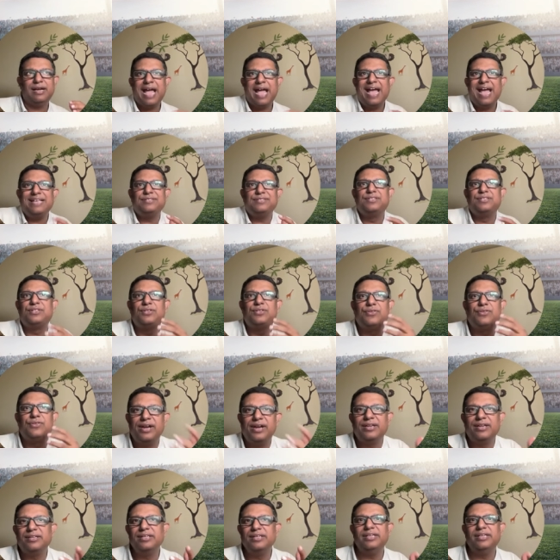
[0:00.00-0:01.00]
as
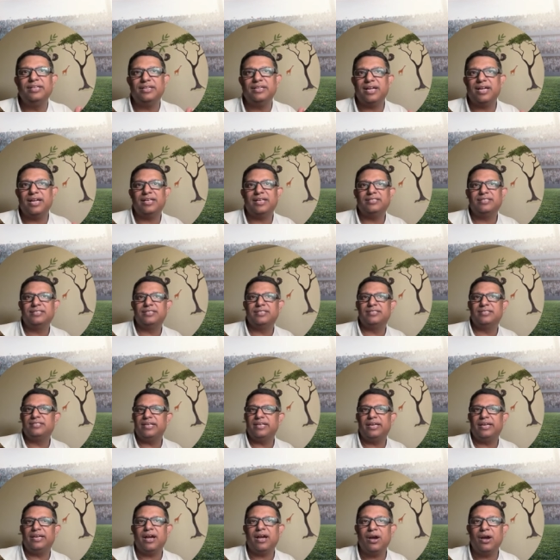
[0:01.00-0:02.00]
threatening as
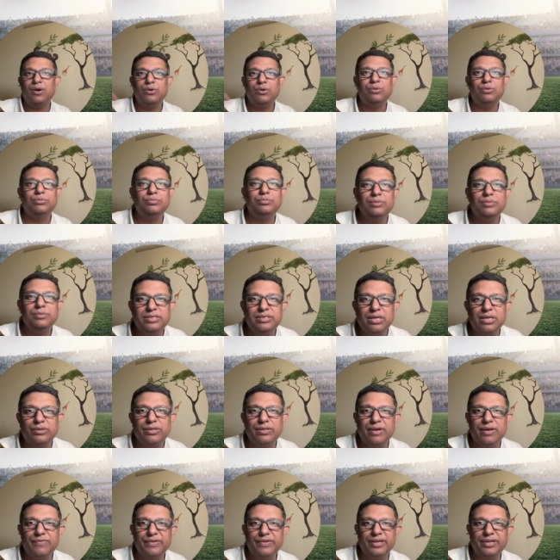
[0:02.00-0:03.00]
say how
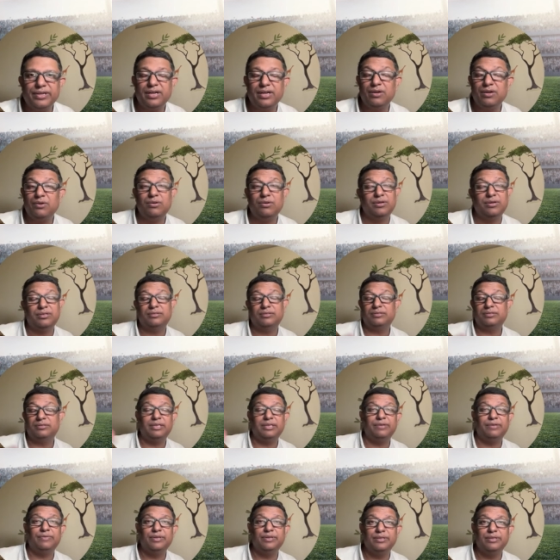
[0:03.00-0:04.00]
South Africa or
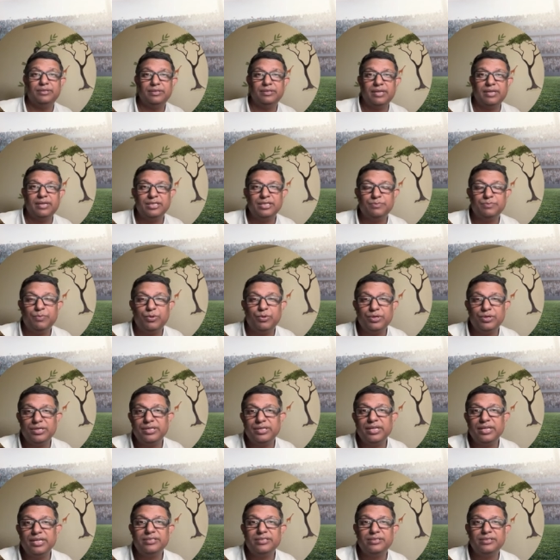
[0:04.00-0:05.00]
even as
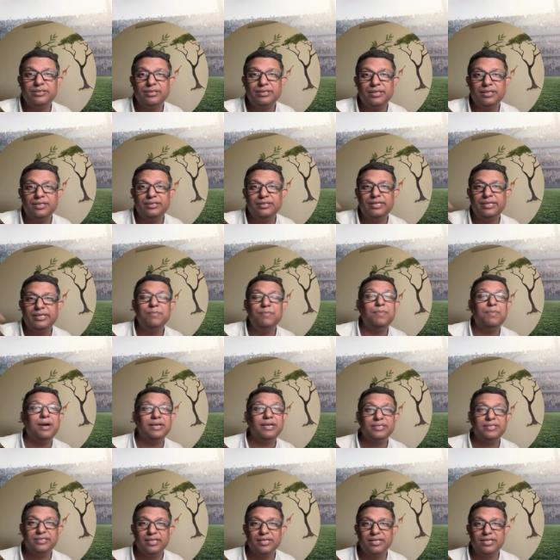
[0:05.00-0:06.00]
potent as uh, Team
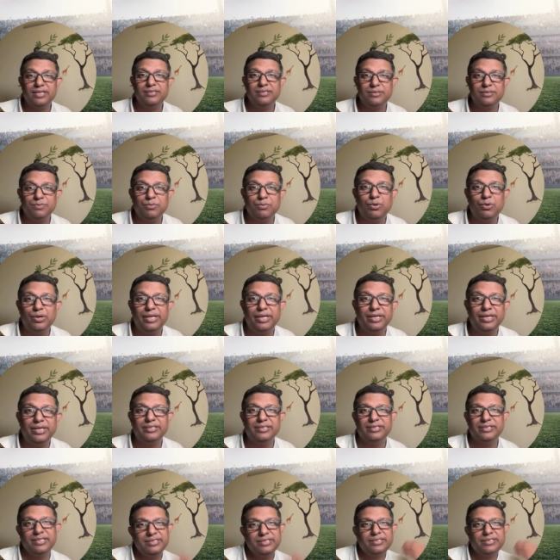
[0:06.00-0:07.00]
Pakistan's bowling
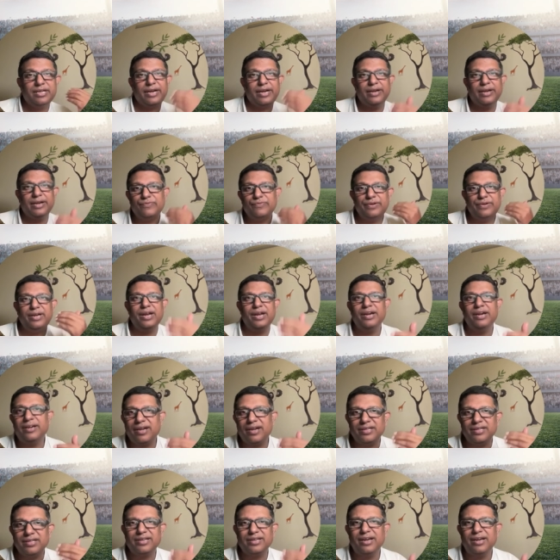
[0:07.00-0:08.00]
is. It's kind of
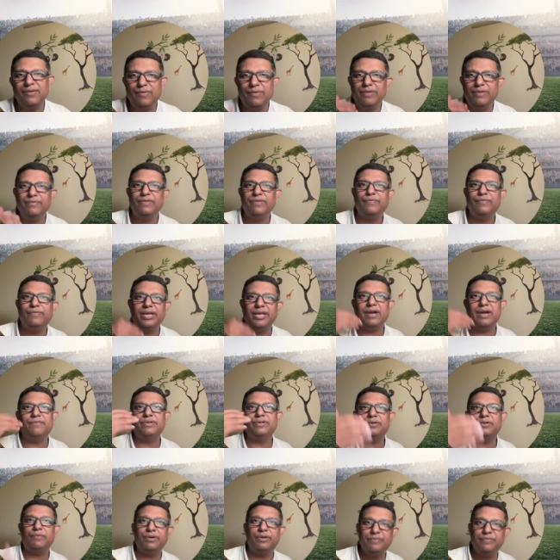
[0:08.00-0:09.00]
relentless, right? 150
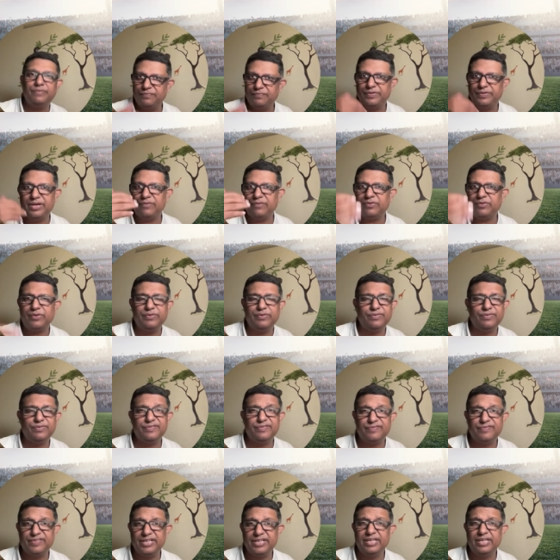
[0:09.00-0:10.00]
after 150 after
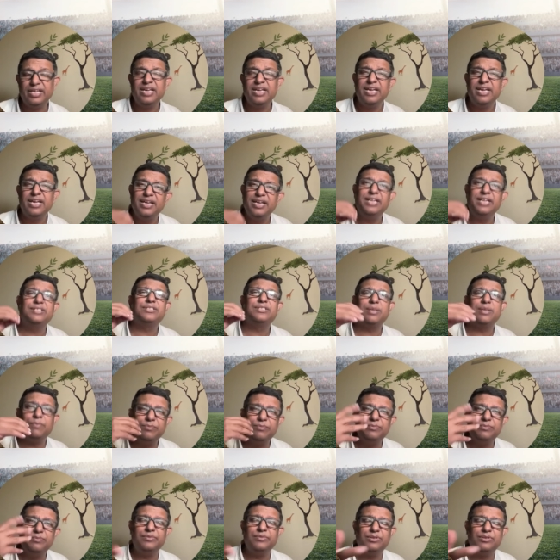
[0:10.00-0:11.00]
150. It's
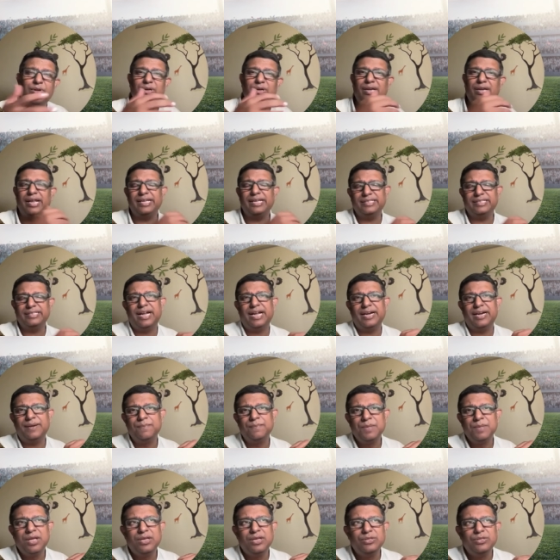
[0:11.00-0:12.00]
some not like
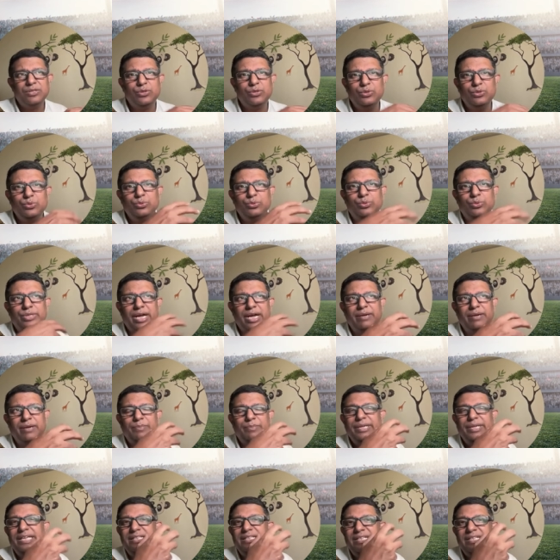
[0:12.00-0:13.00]
that. So you can
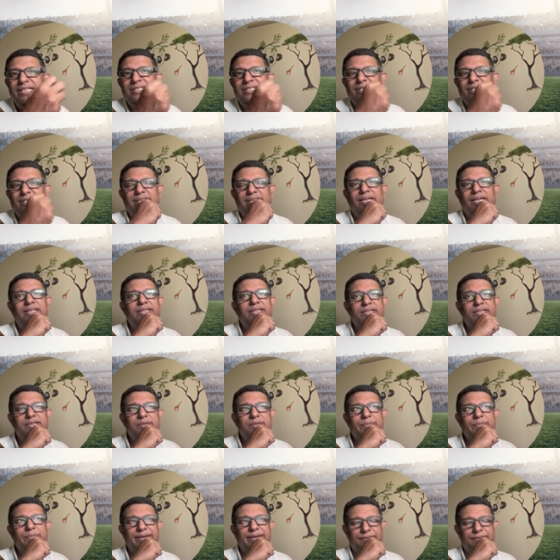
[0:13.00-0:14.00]
breathe easy a
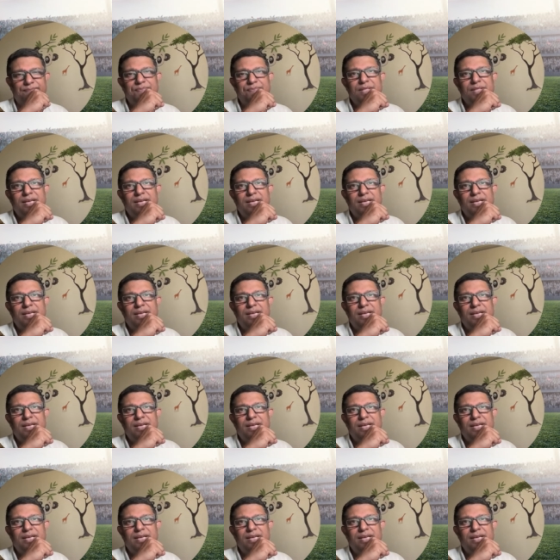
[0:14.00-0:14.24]
little bit.